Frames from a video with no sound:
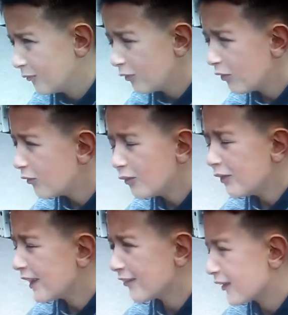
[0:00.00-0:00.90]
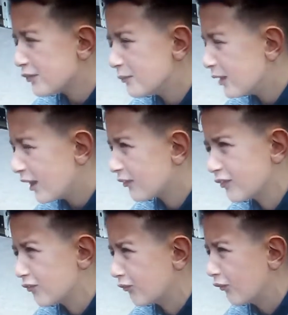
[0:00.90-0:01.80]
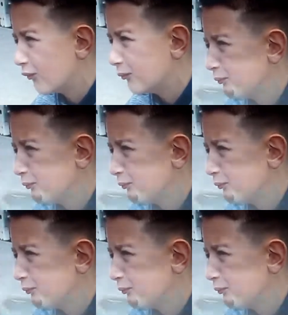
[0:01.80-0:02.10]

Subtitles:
What are all these different plasters for?